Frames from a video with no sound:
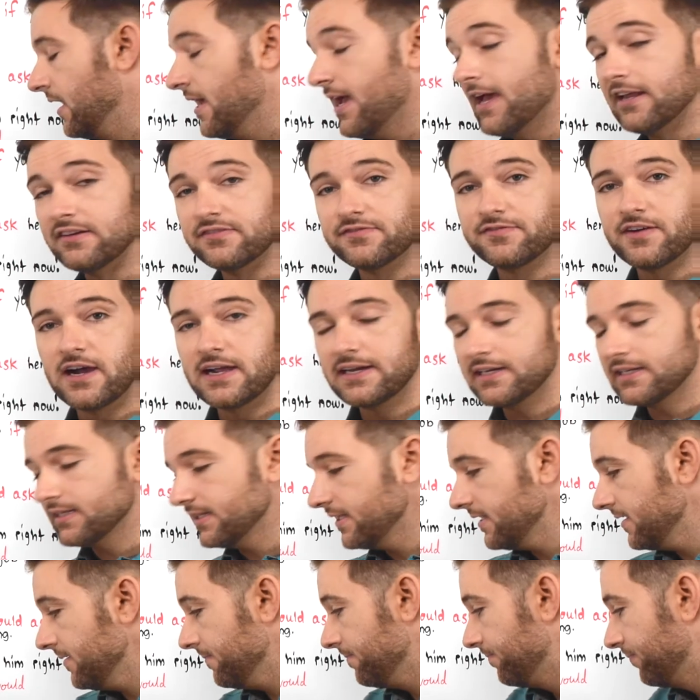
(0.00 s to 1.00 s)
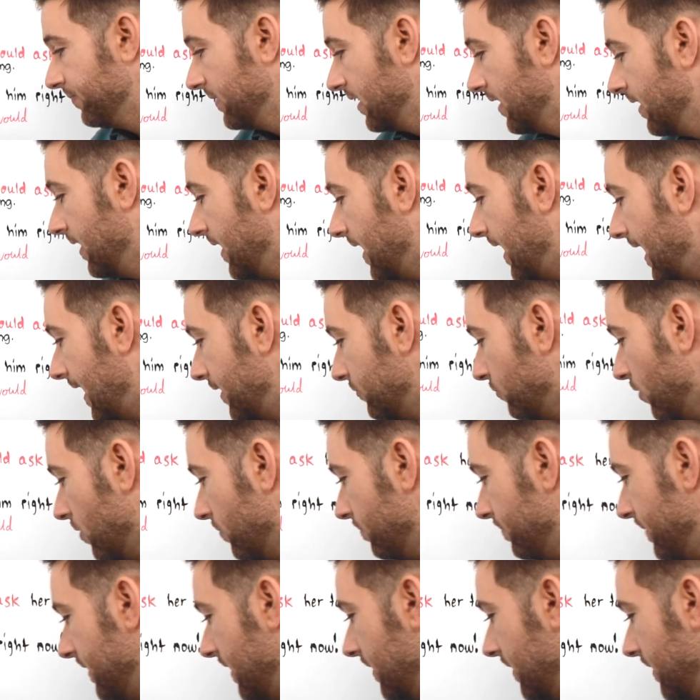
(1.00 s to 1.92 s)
And finally, I won't be